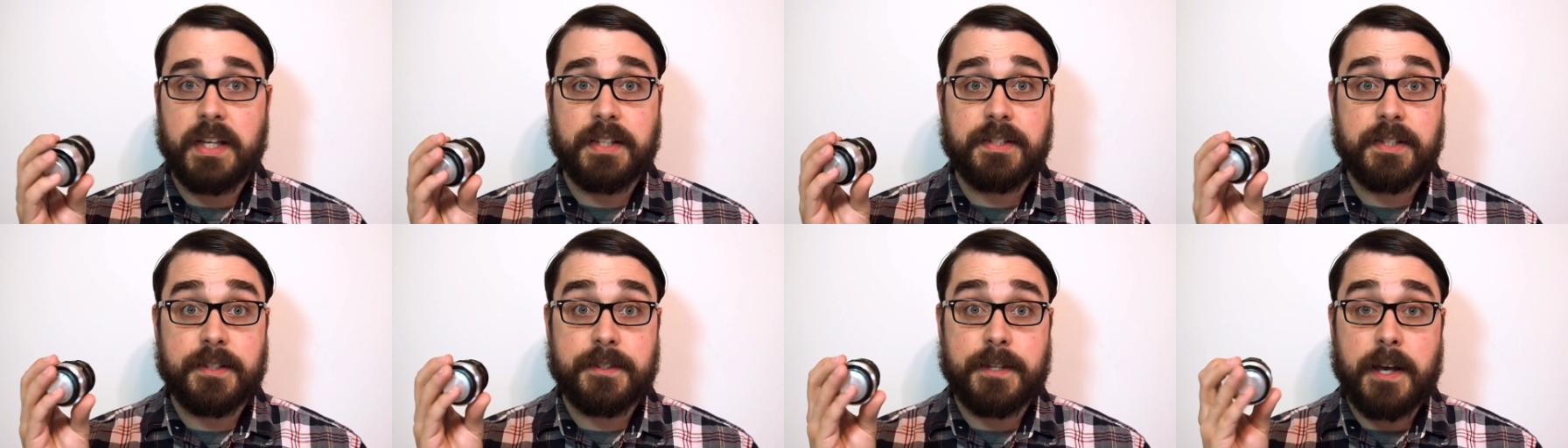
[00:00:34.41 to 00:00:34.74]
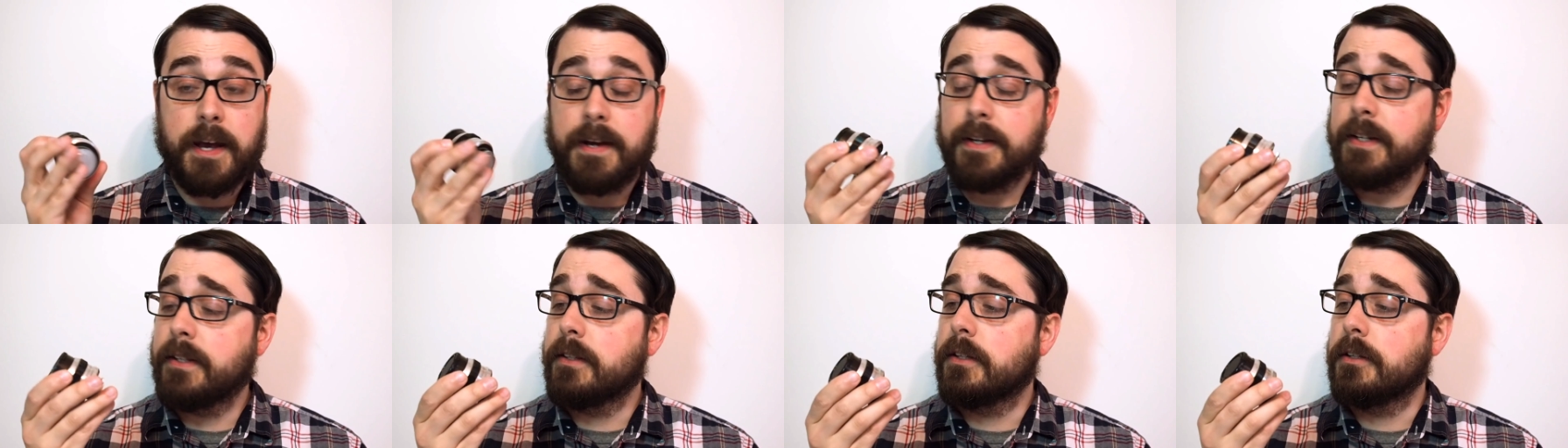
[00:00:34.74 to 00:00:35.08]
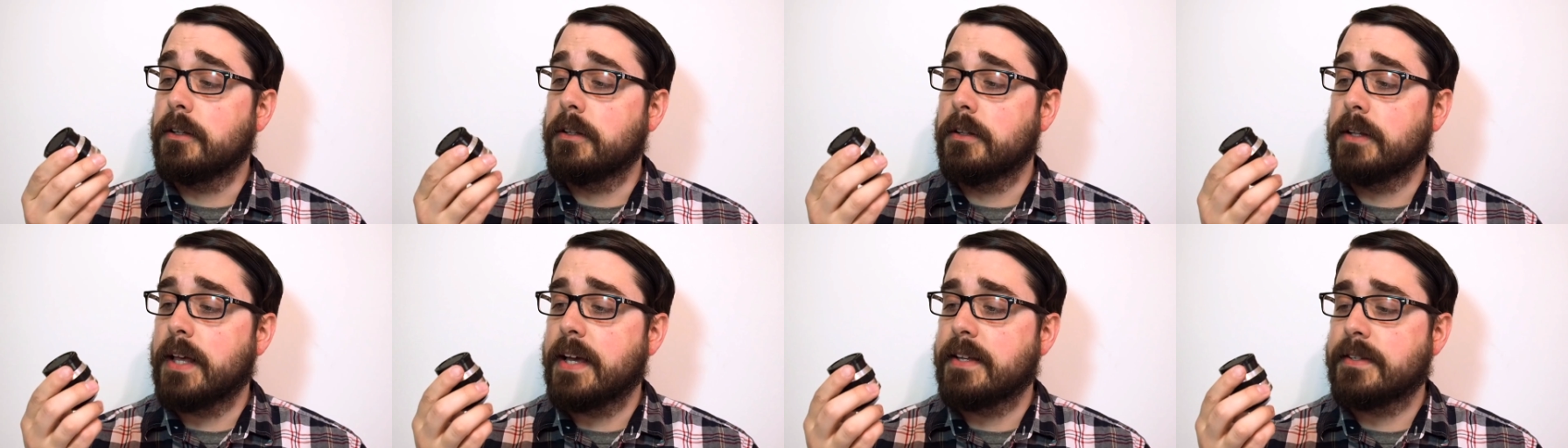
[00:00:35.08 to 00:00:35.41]
It's a tiny
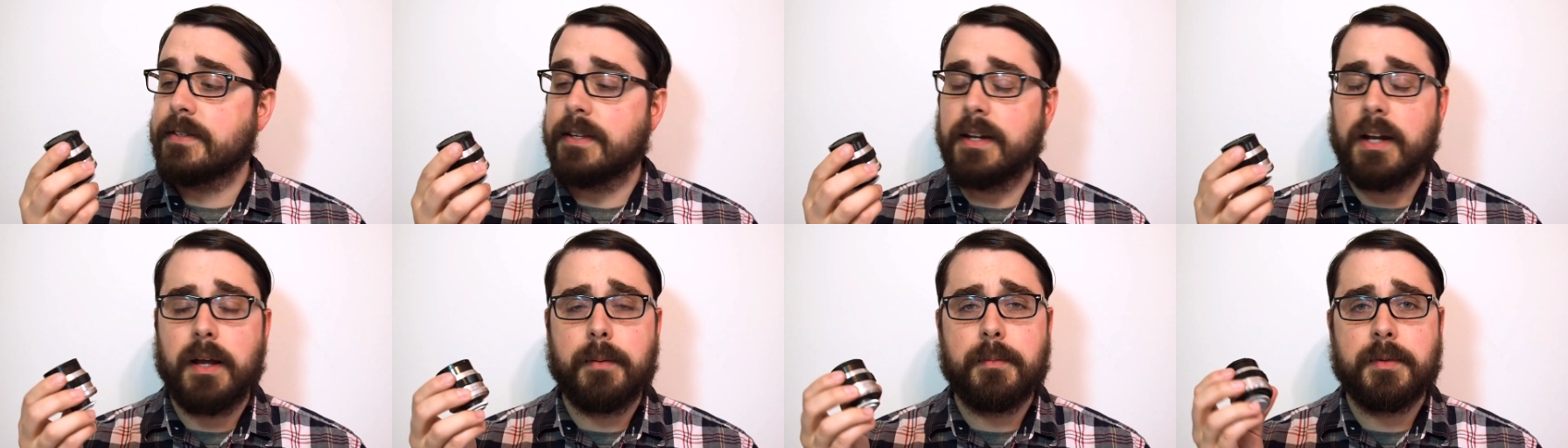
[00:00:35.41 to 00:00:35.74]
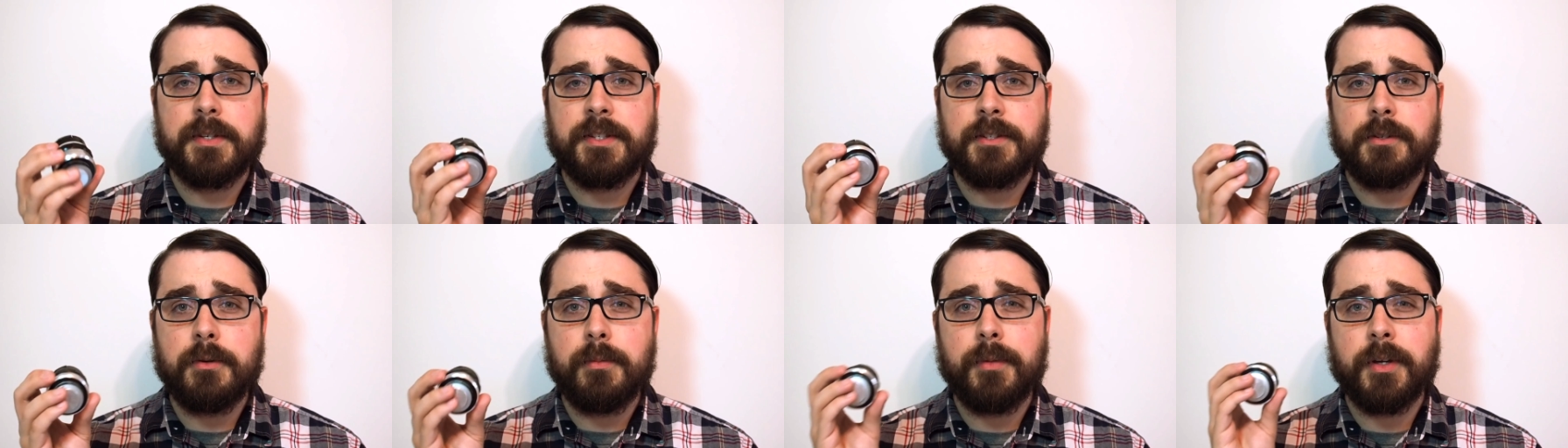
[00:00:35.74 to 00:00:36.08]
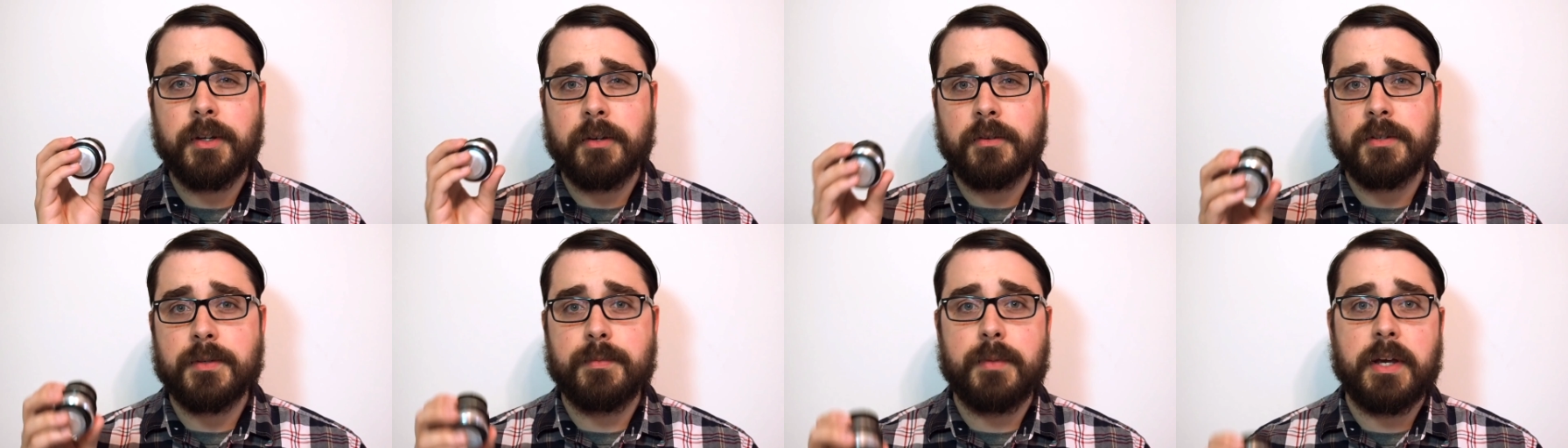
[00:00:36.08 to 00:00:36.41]
little lens, and I'm
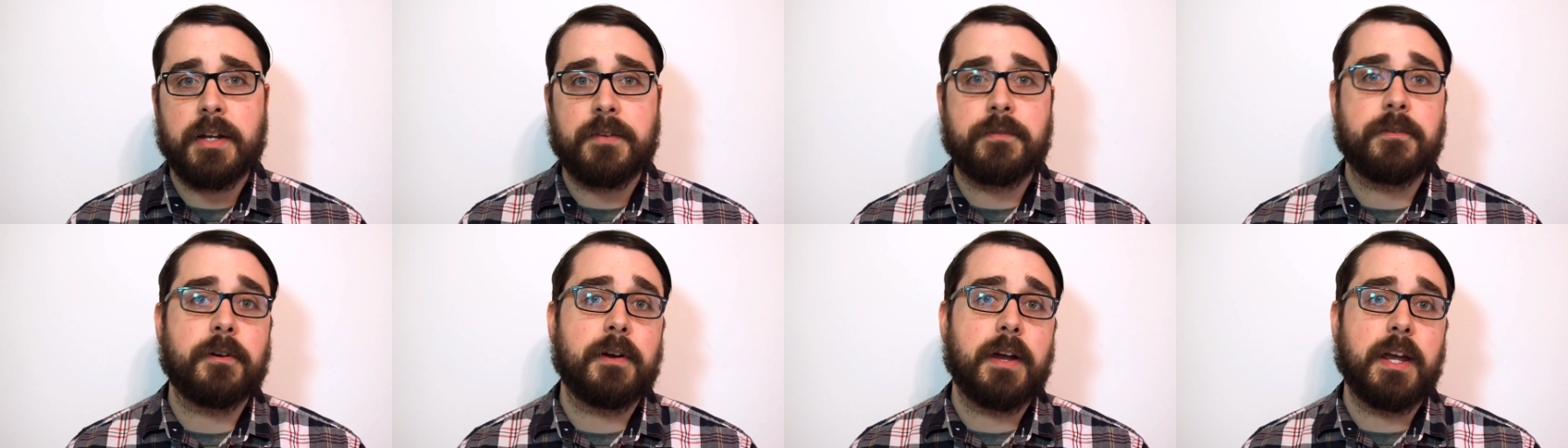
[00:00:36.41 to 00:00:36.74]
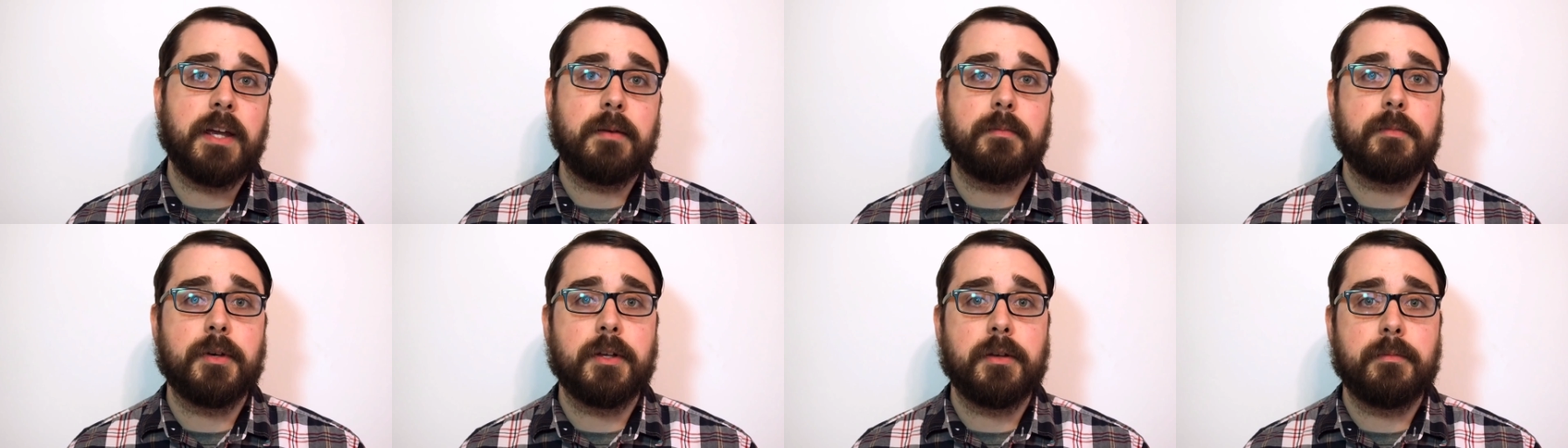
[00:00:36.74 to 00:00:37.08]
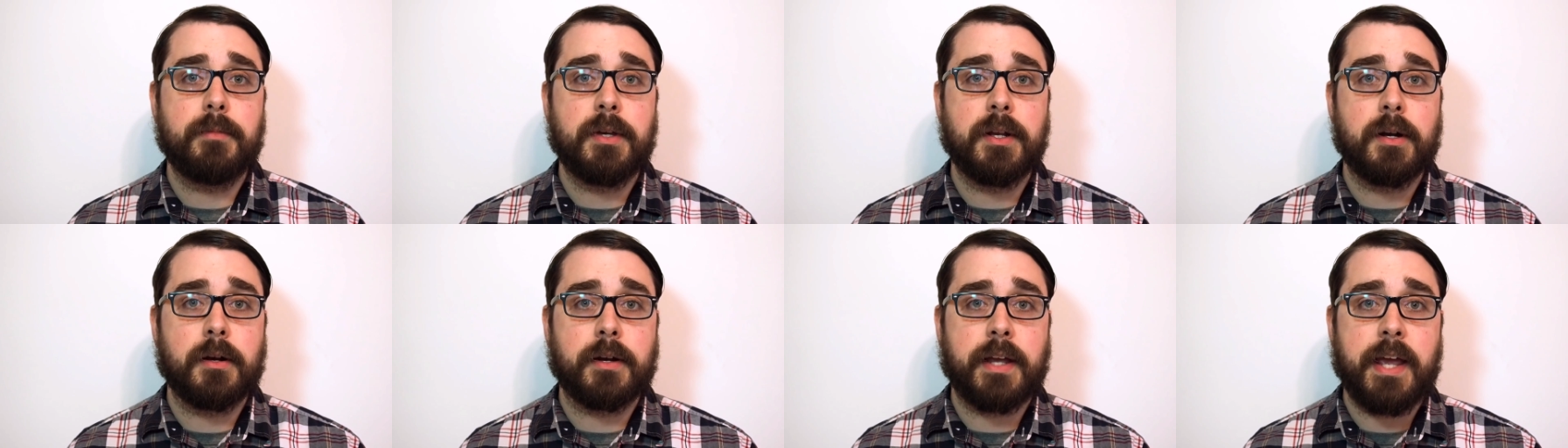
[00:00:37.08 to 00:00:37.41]
assuming it was made for eight
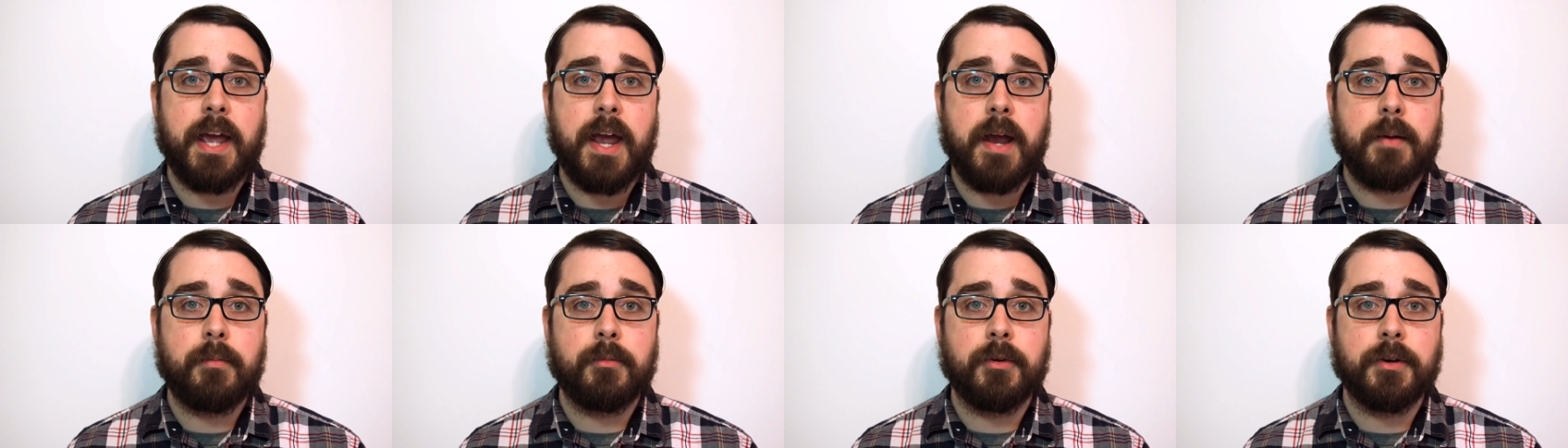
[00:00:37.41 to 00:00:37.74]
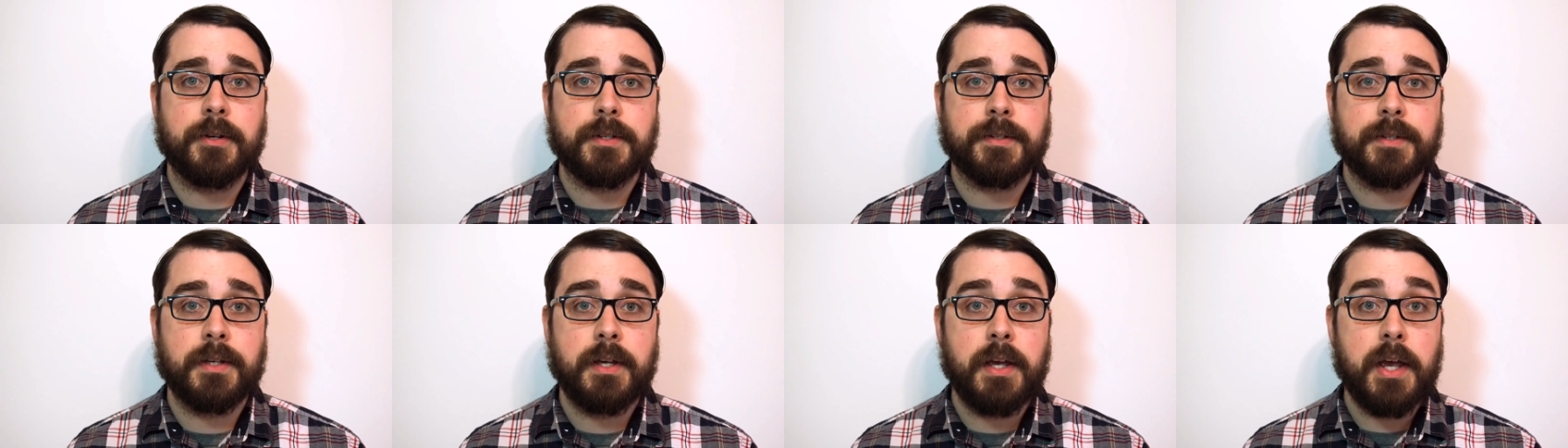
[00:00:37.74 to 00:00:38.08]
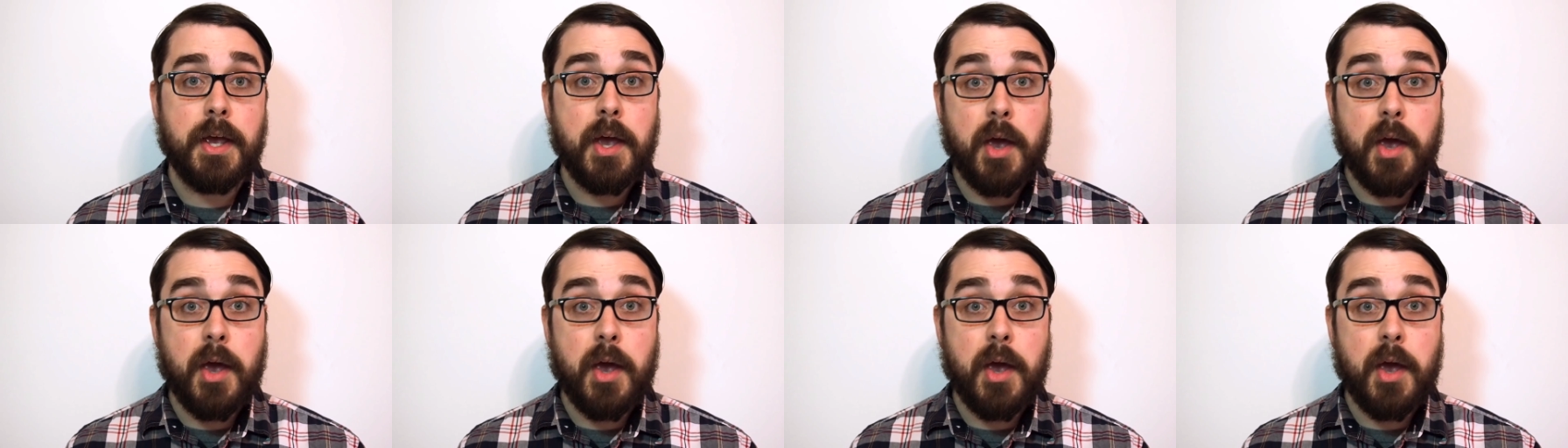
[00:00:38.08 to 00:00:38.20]
millimeter cameras.